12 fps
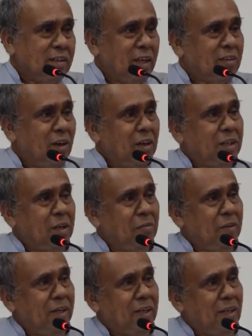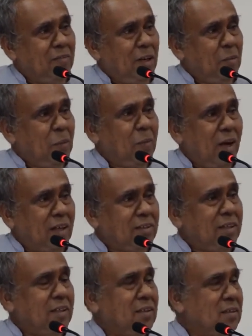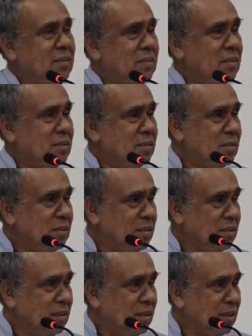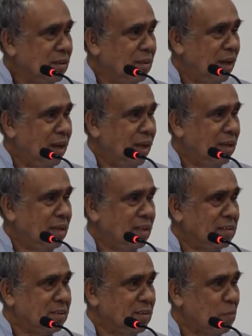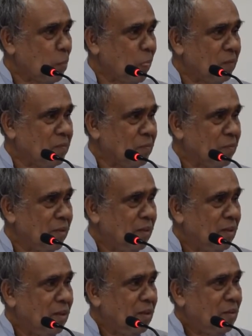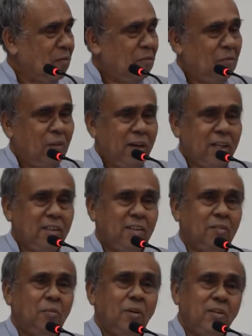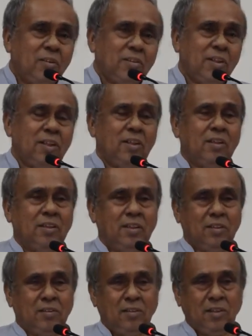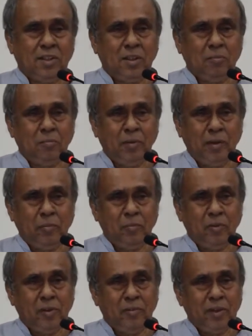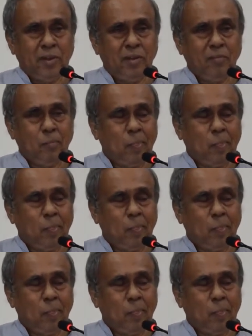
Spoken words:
That quantum vehicle will be passing Kalaha junction. What is the velocity of the quantum motor vehicle?